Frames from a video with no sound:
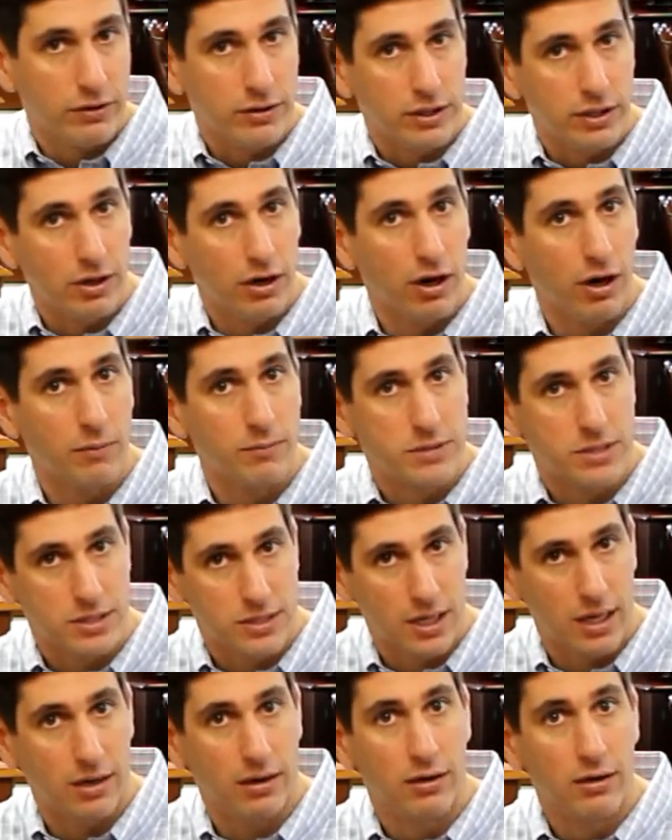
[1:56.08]
it in the arms as
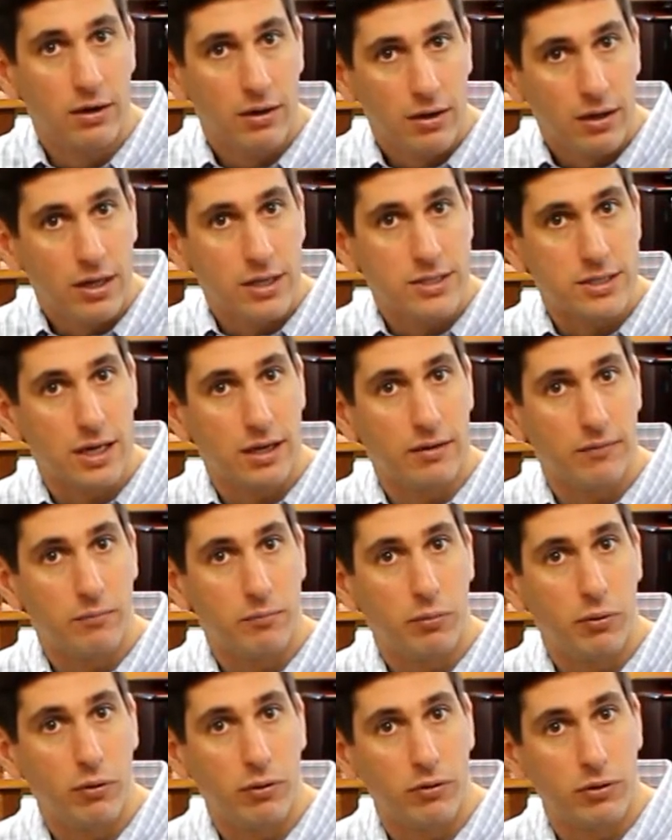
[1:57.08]
I
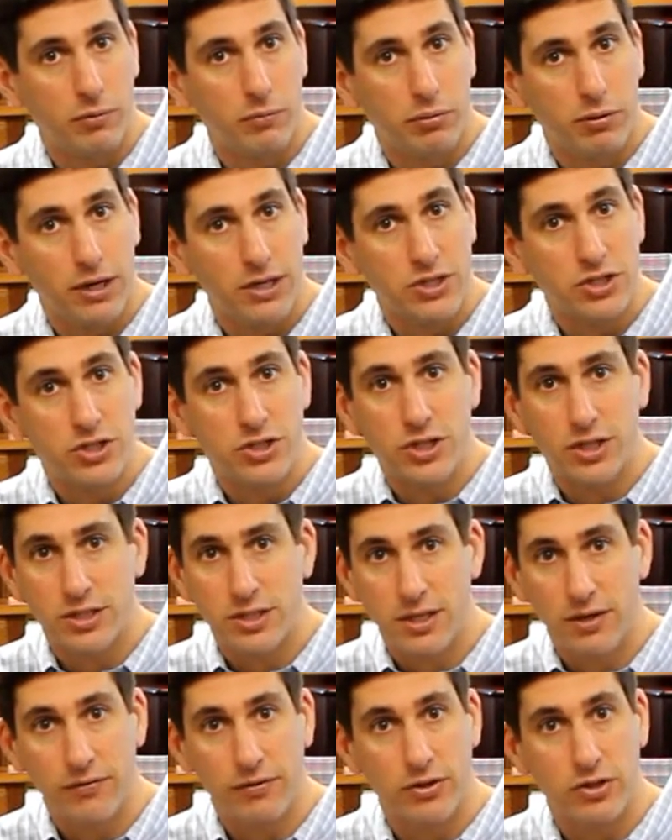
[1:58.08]
pull and press
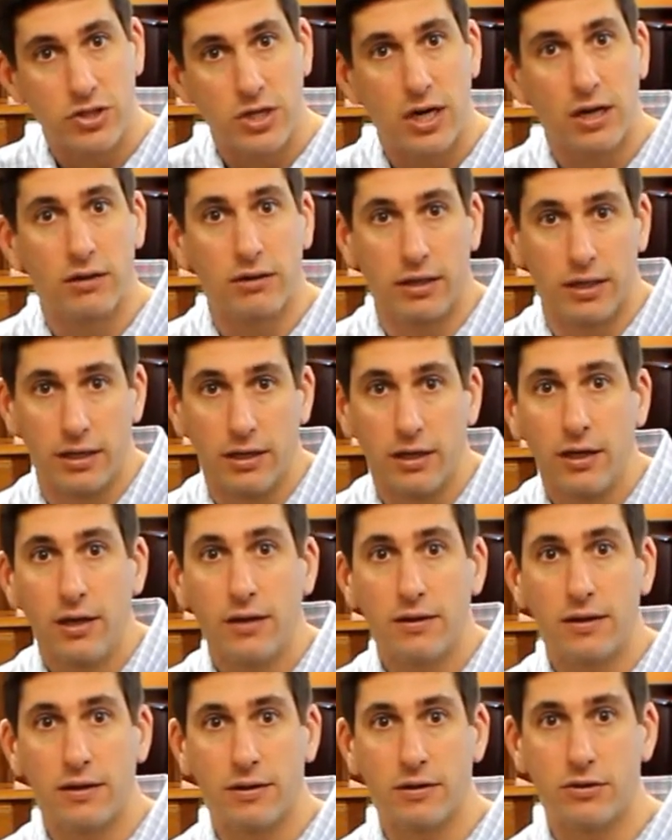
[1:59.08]
just even gently
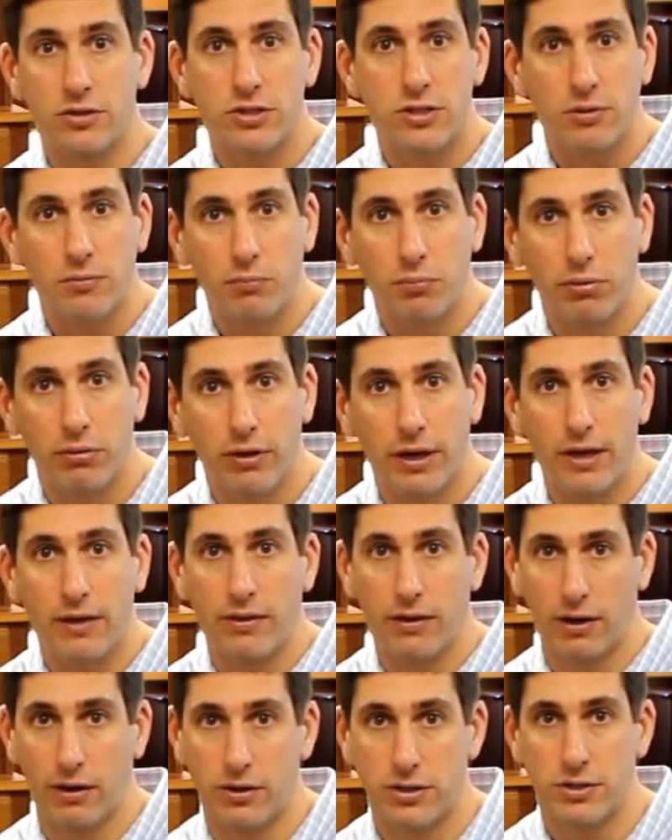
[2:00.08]
that there's some play
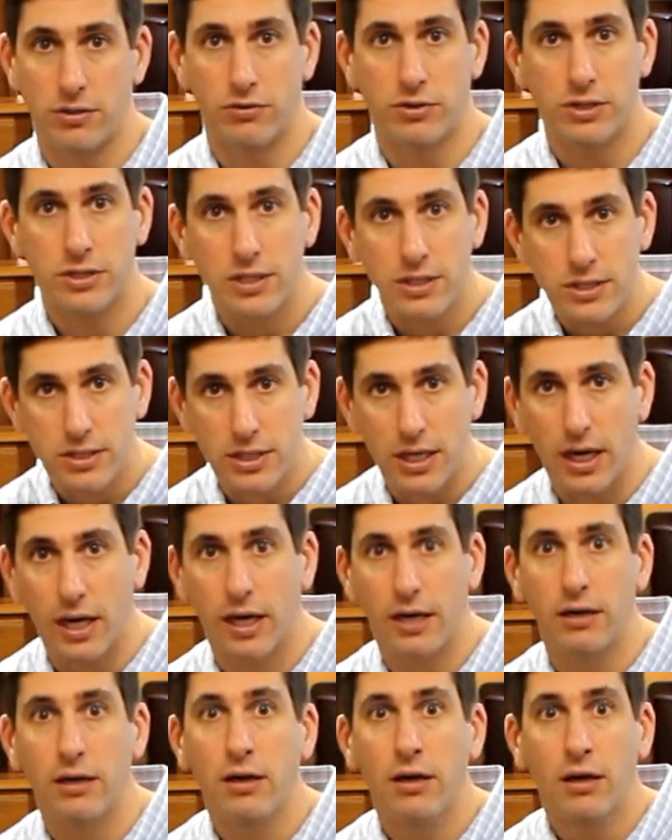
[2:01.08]
there. So just a
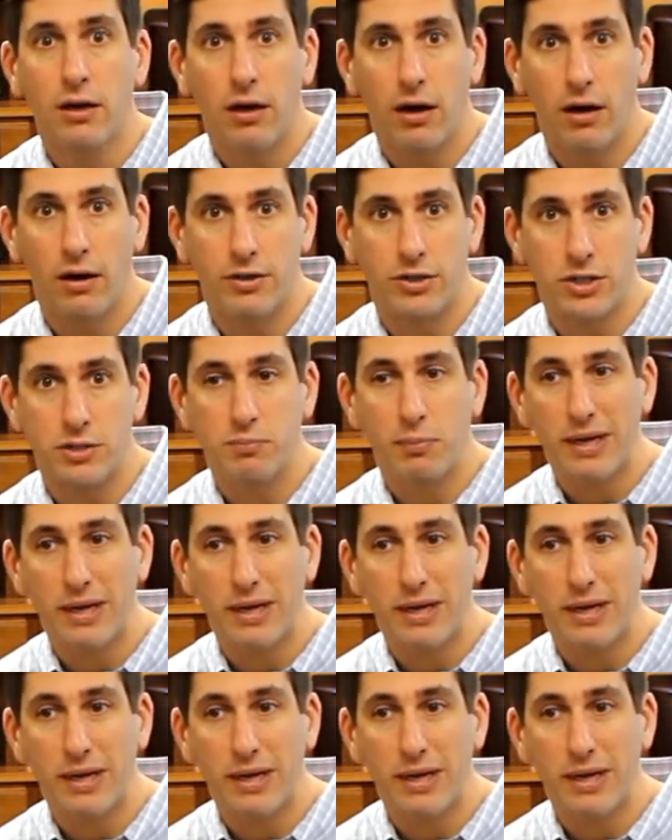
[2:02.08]
sign, just